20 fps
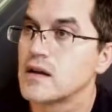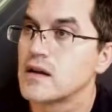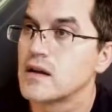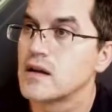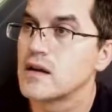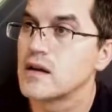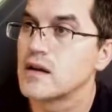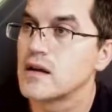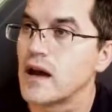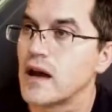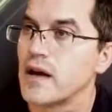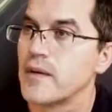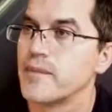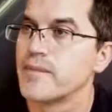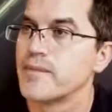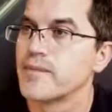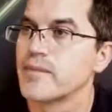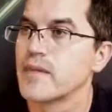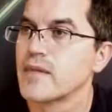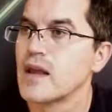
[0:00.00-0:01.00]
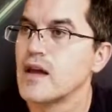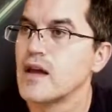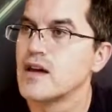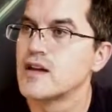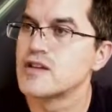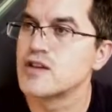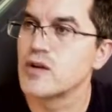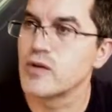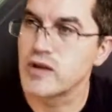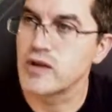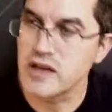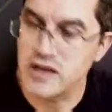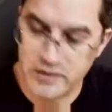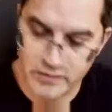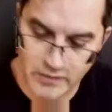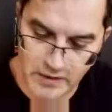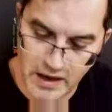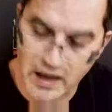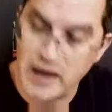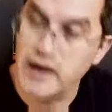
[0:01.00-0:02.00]
yeah. So here
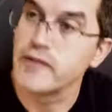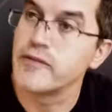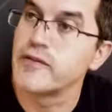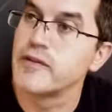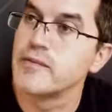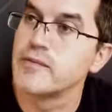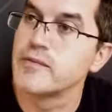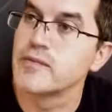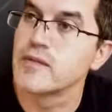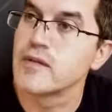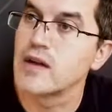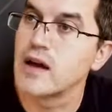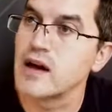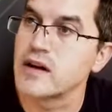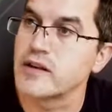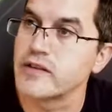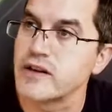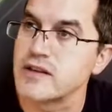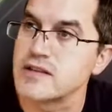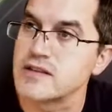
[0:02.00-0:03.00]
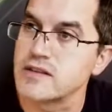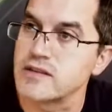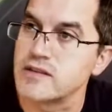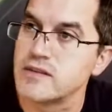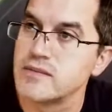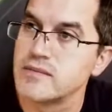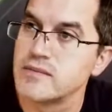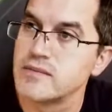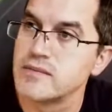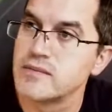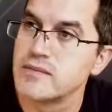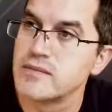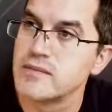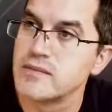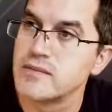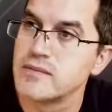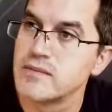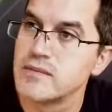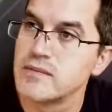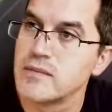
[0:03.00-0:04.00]
we have aggressor.
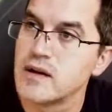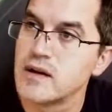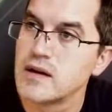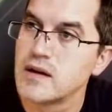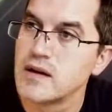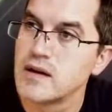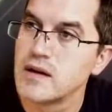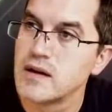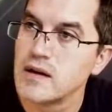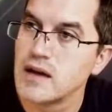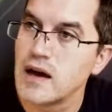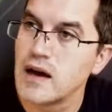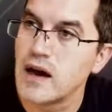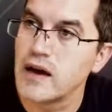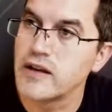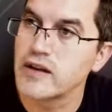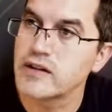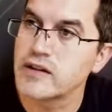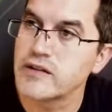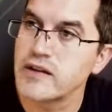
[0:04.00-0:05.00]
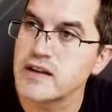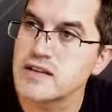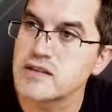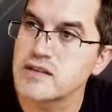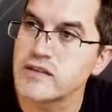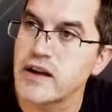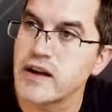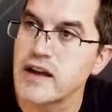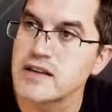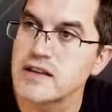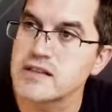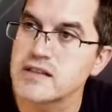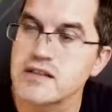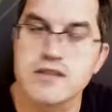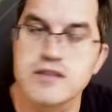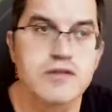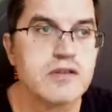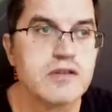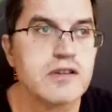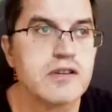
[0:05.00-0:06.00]
An aggressor has
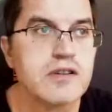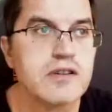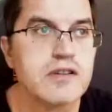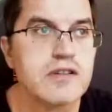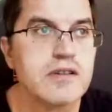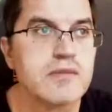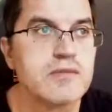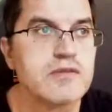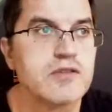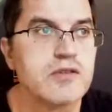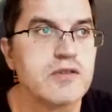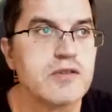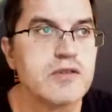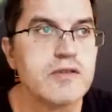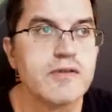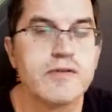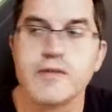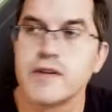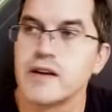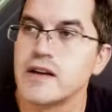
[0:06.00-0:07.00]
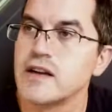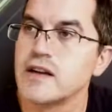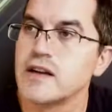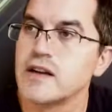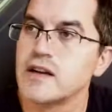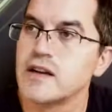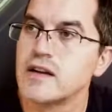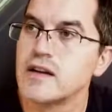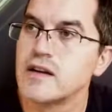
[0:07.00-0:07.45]
some sort of a